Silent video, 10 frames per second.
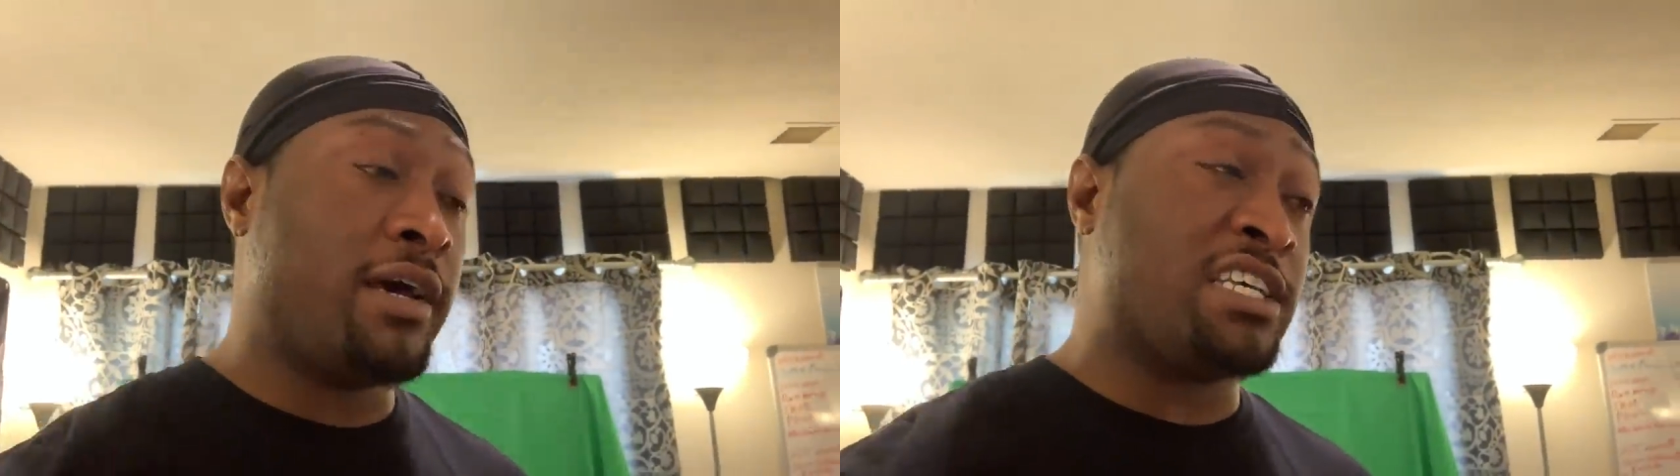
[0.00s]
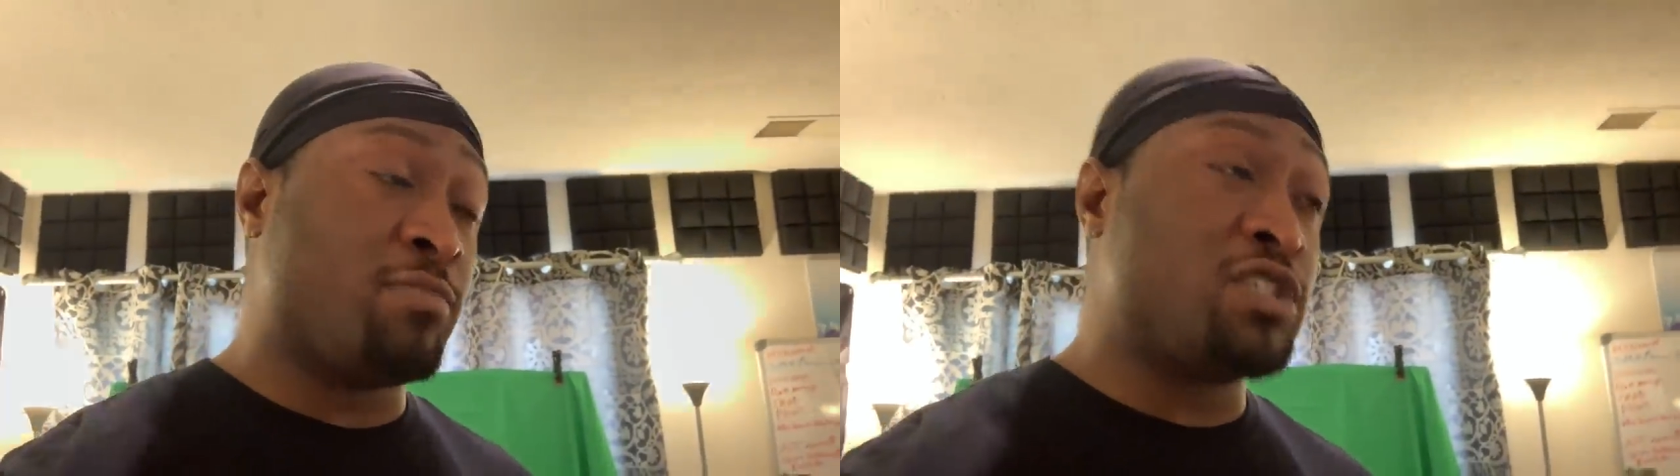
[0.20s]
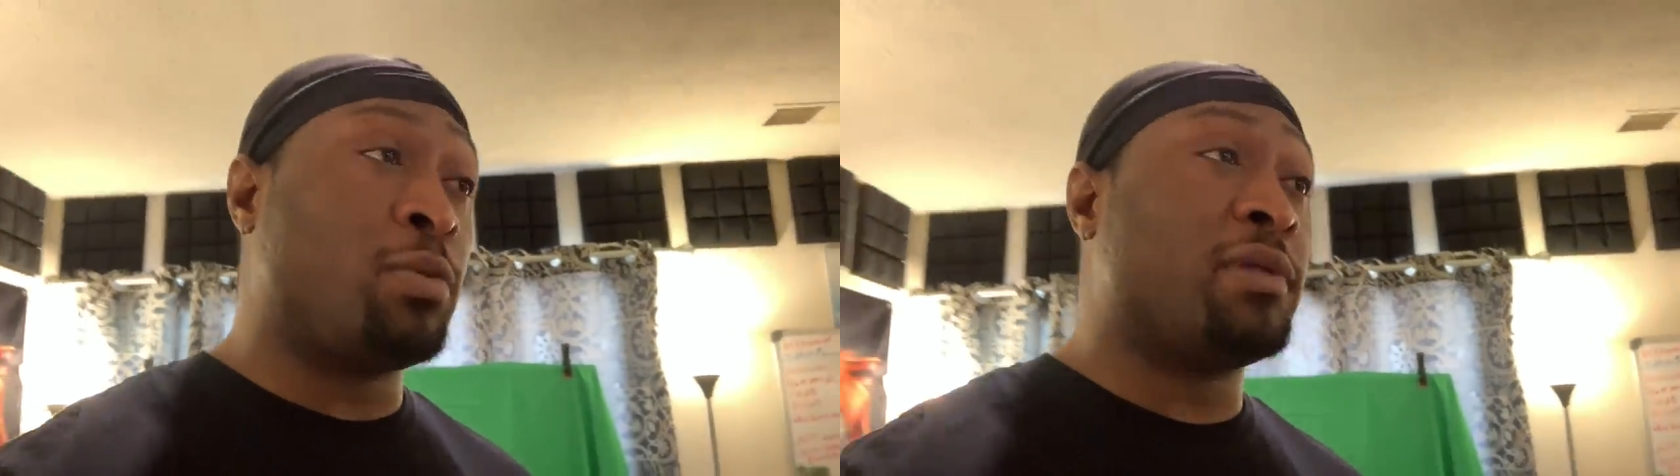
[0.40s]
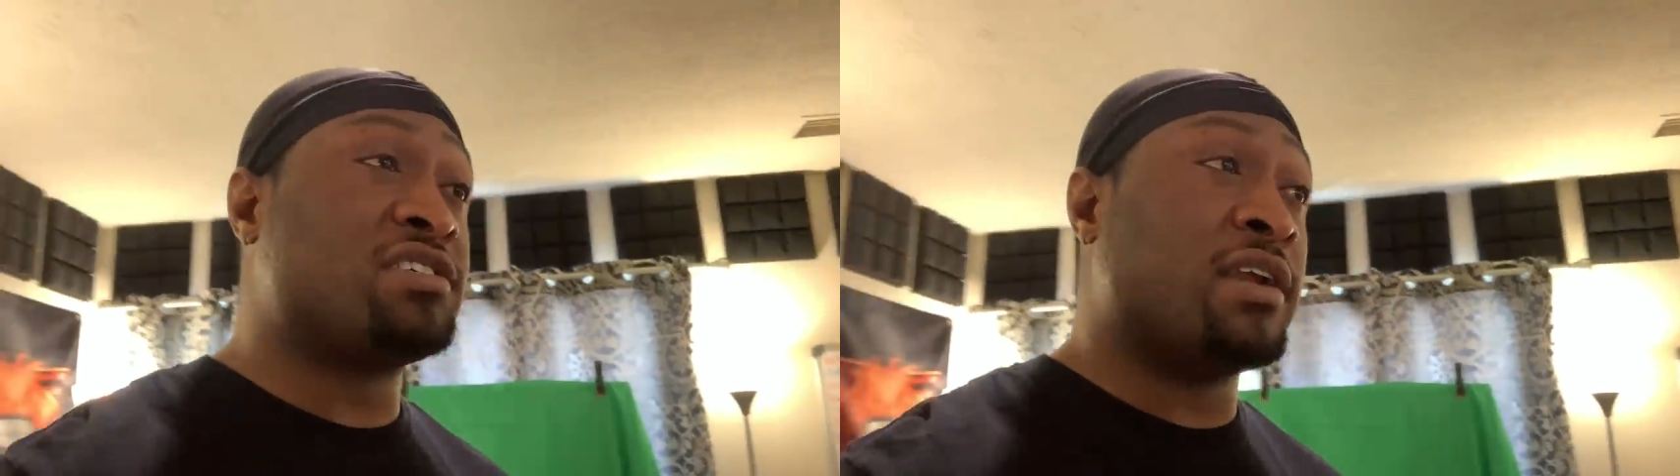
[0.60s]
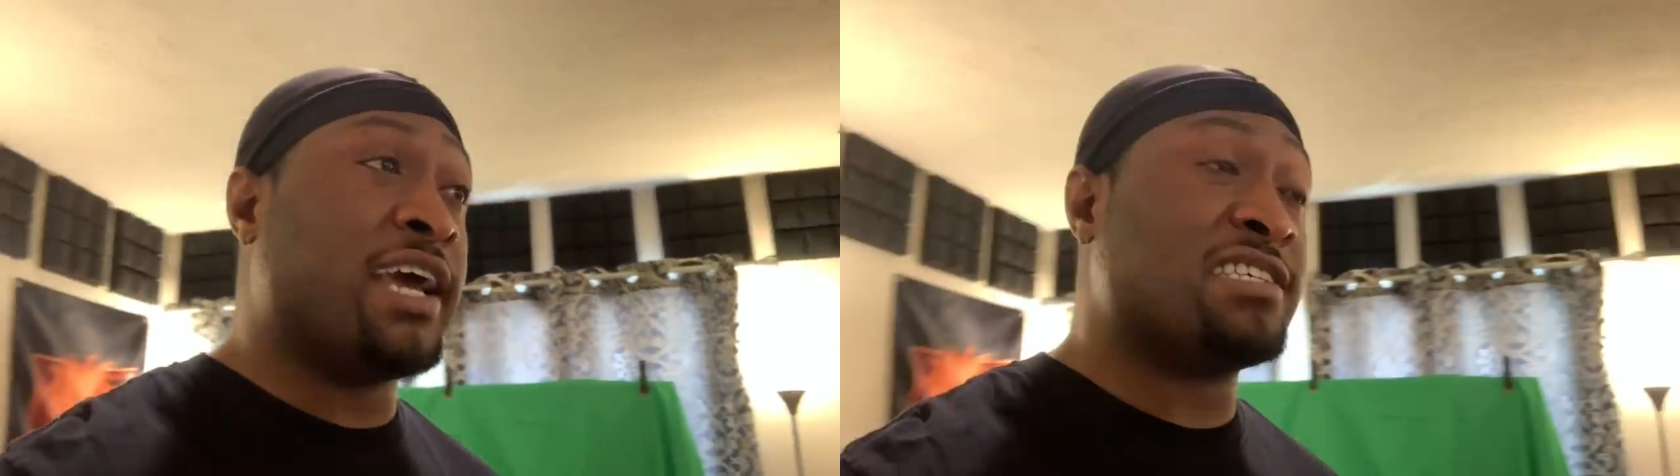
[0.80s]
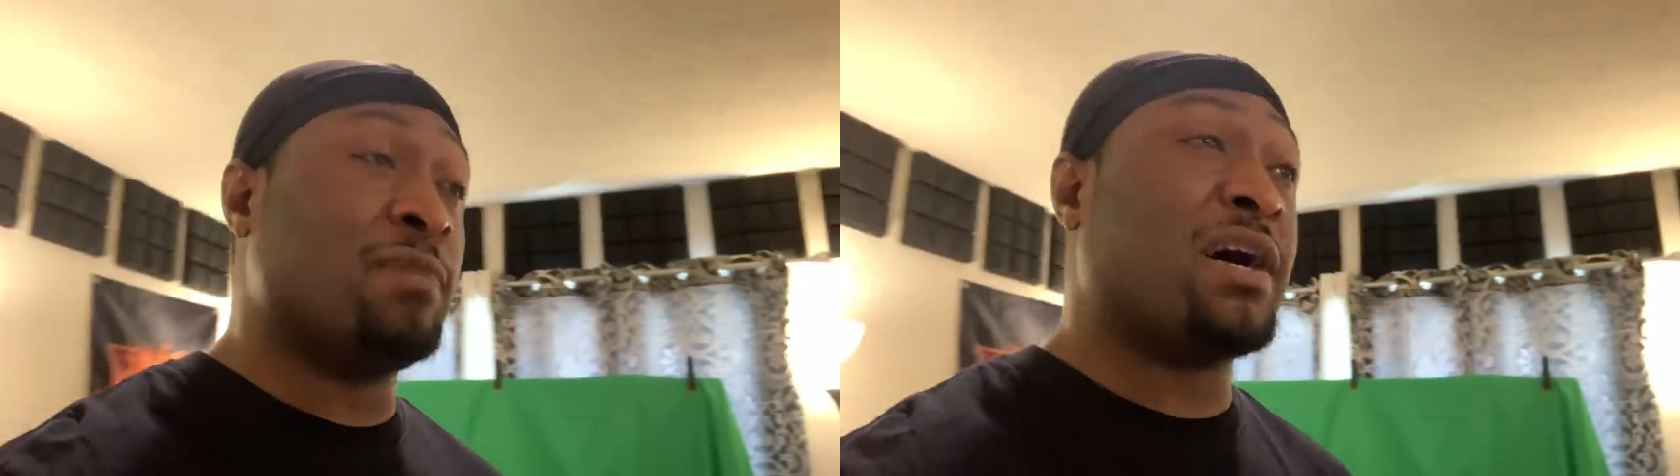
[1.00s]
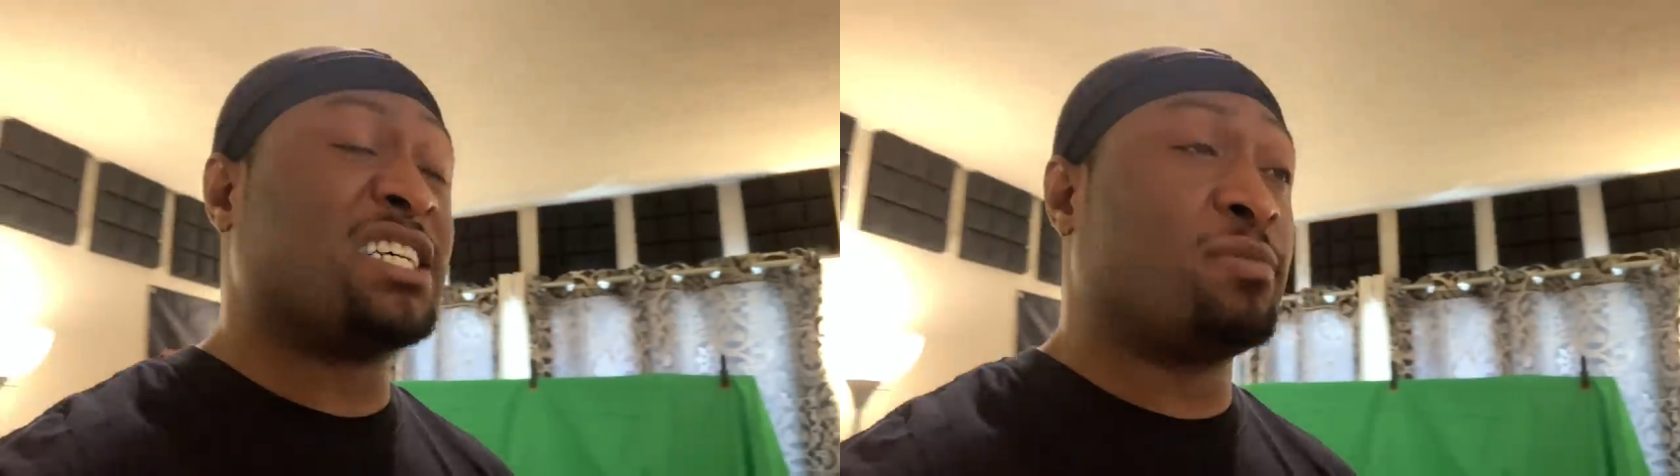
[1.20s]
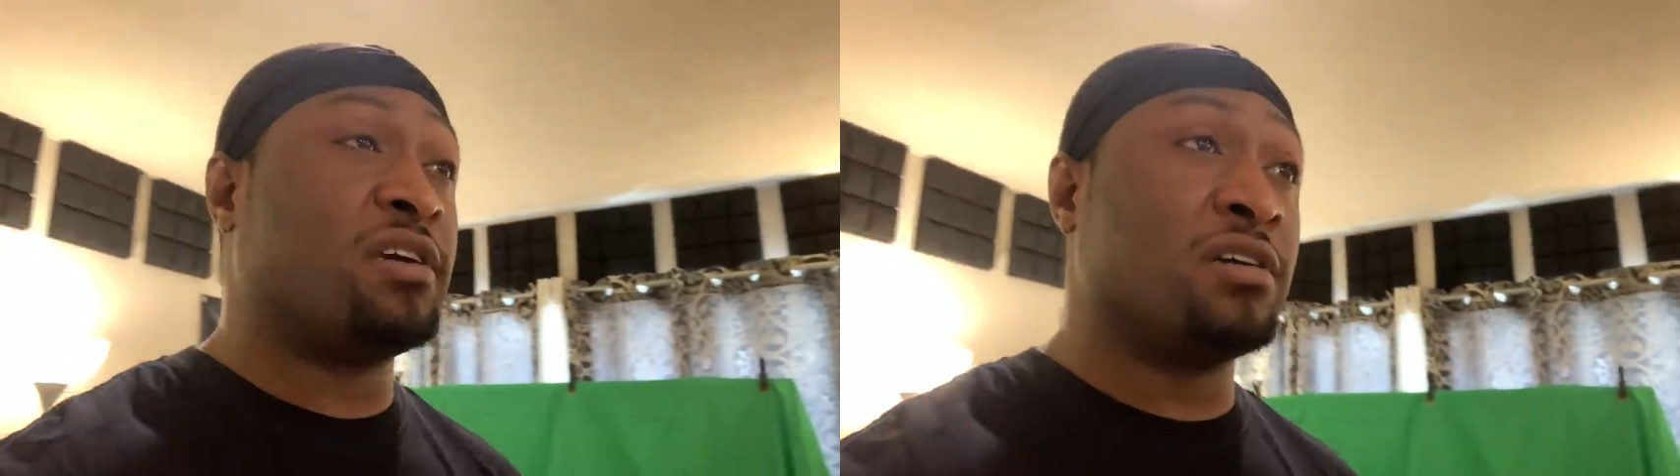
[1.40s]
as much publicity as he
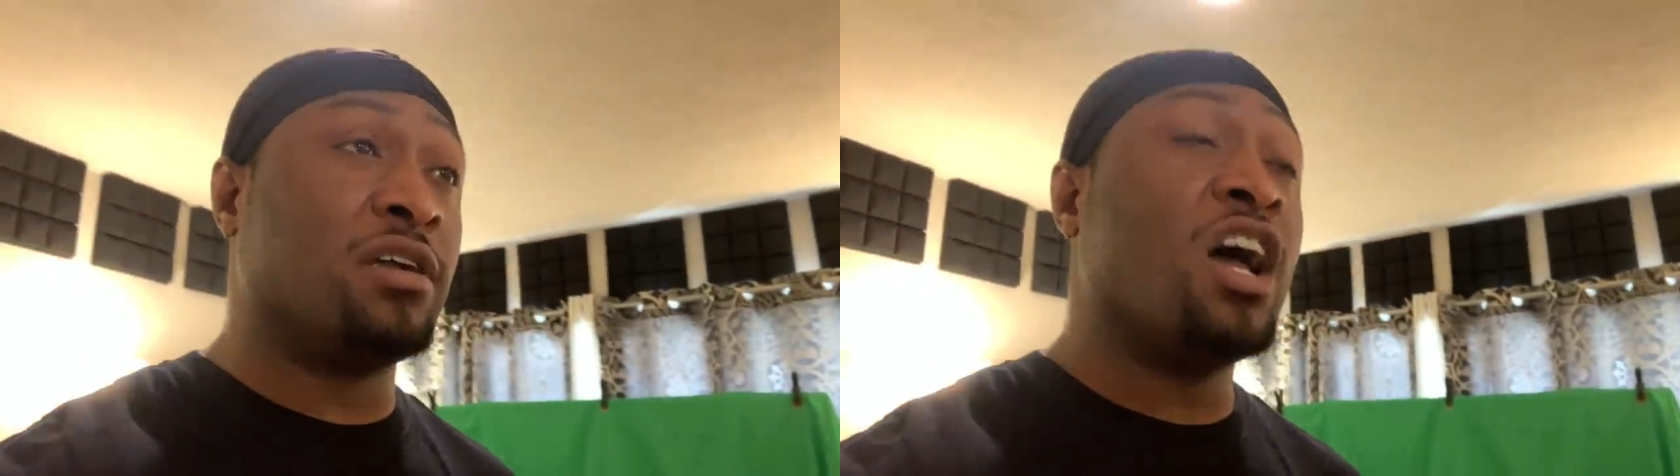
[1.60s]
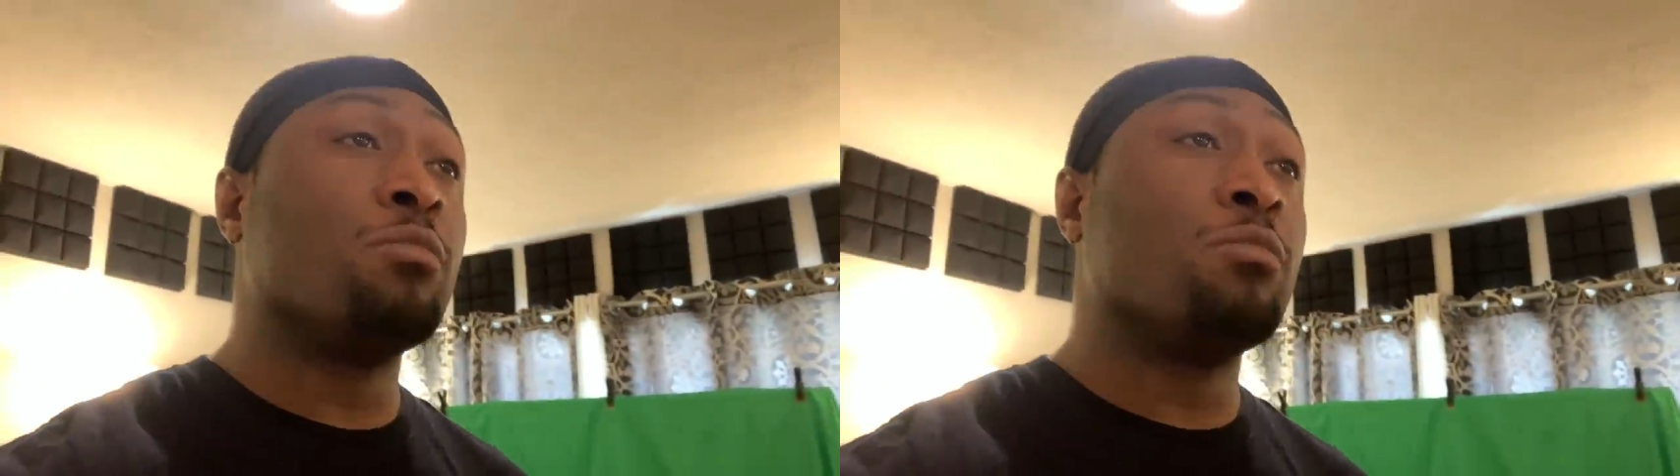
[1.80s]
possibly could.